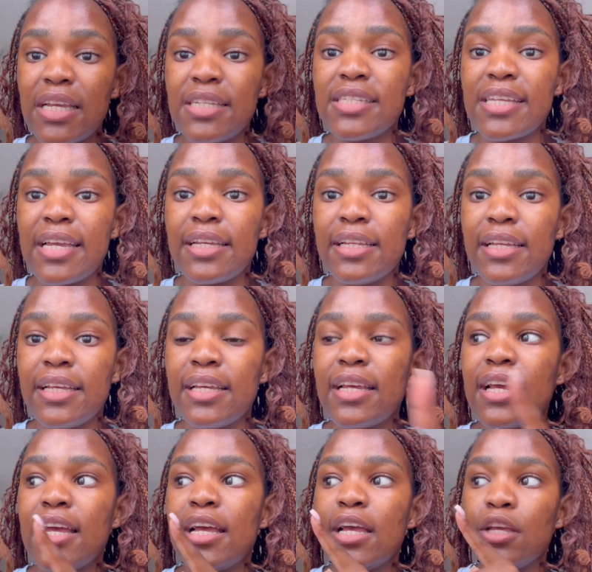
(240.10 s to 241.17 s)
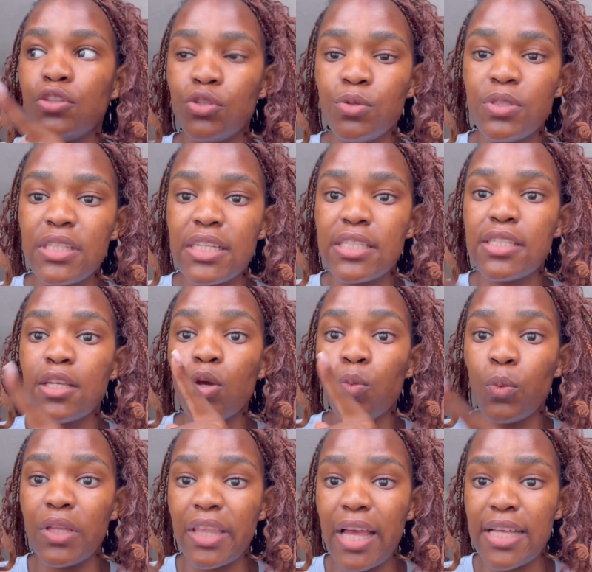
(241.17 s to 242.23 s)
cycling, use this
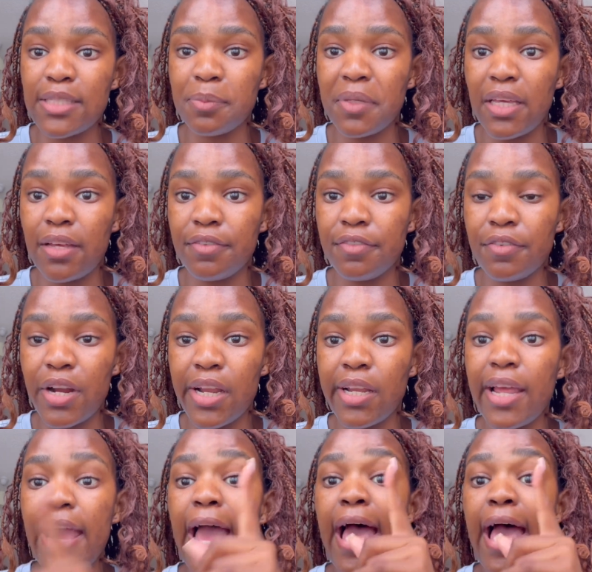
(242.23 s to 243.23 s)
with SPF, right?